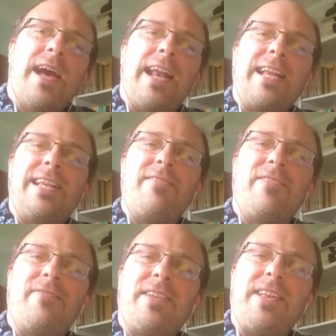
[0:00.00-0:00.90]

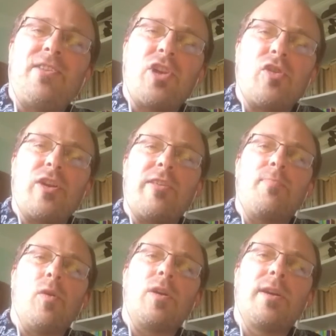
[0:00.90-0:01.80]
1950s children's
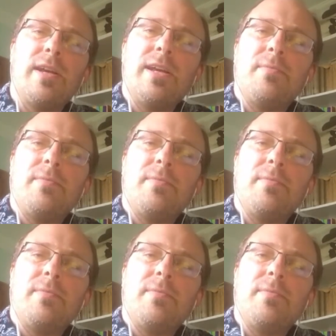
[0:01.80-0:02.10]
book,